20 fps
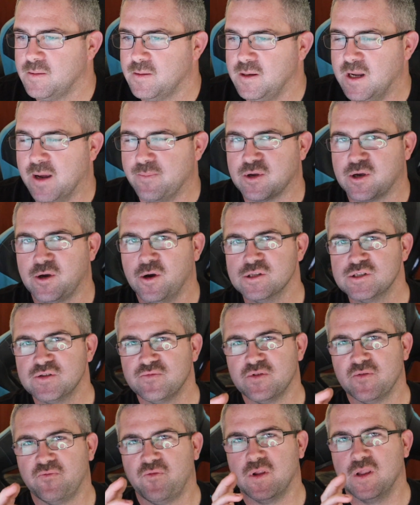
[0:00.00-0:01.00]
Now, because
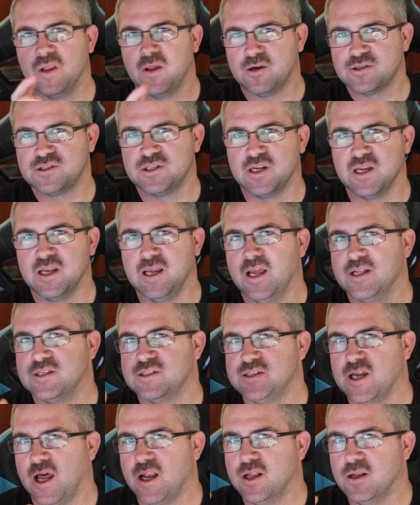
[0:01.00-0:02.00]
of the velocity, it's
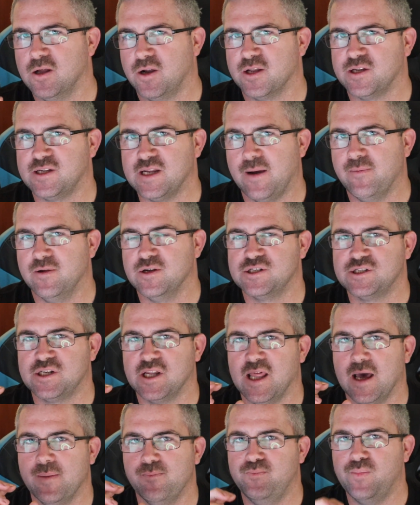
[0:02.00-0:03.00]
done a lot of damage to
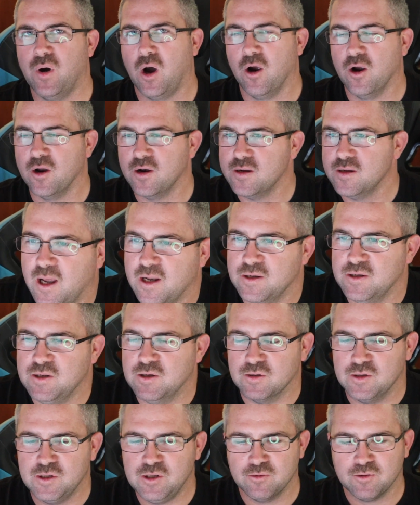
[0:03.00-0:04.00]
that bone. And
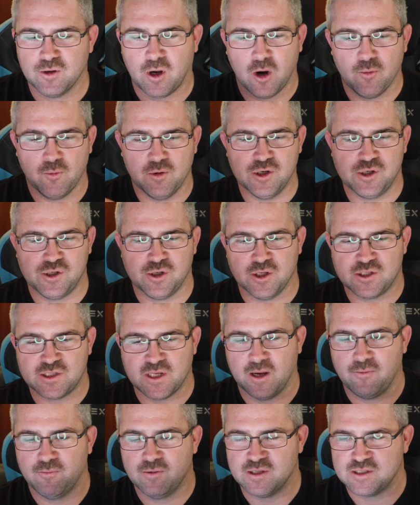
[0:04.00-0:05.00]
you'll know when you shoot
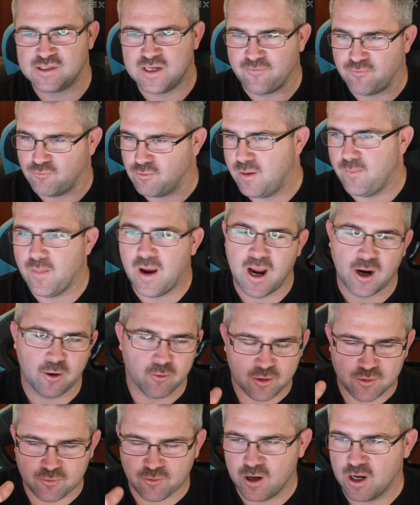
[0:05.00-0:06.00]
something with a 7 Rem Mag
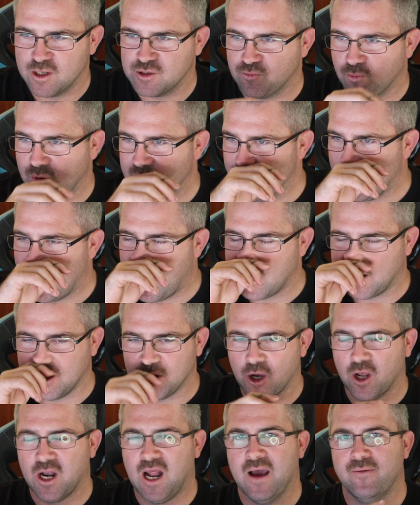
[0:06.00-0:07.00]
or a 300 Win Mag, you're
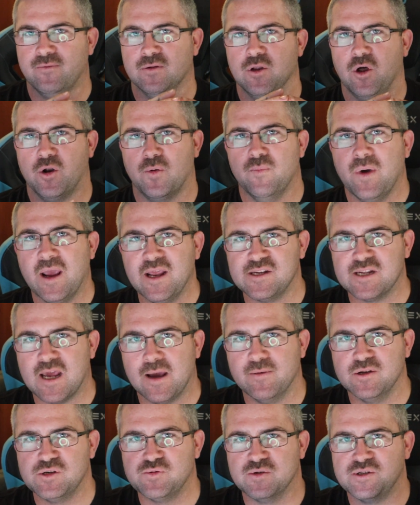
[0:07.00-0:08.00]
going to have a lot of meat
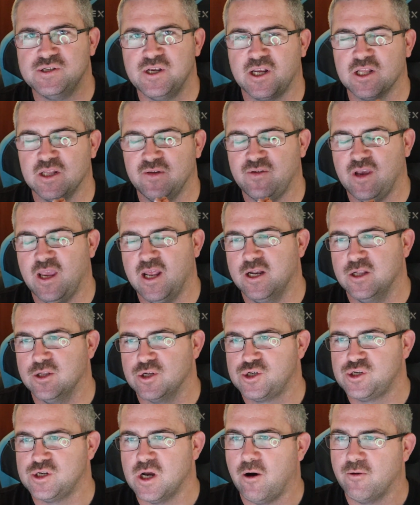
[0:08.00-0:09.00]
damage, particularly if you hit in the
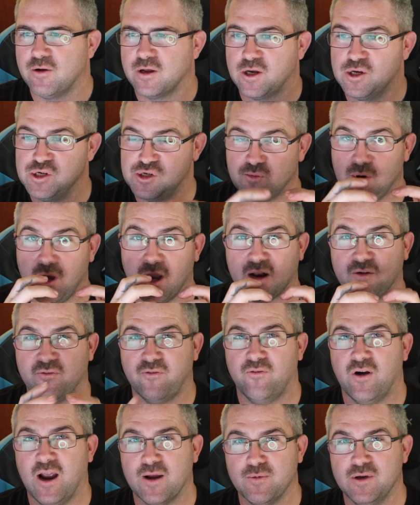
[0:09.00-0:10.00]
shoulder, because you are going to
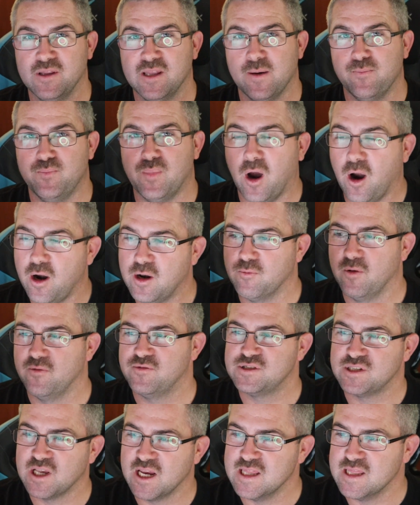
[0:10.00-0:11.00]
fragment that bone, and we've
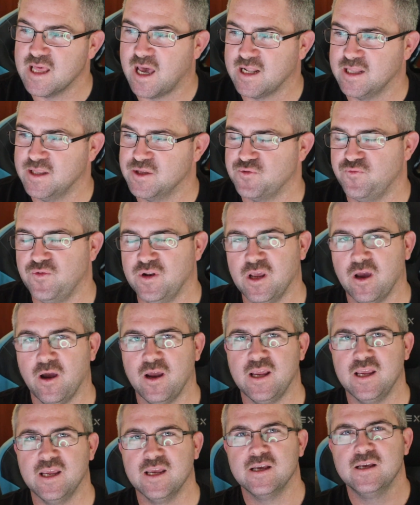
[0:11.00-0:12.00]
seen that in this video
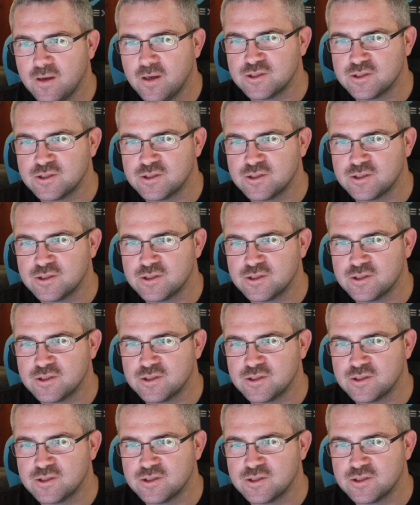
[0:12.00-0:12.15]
here.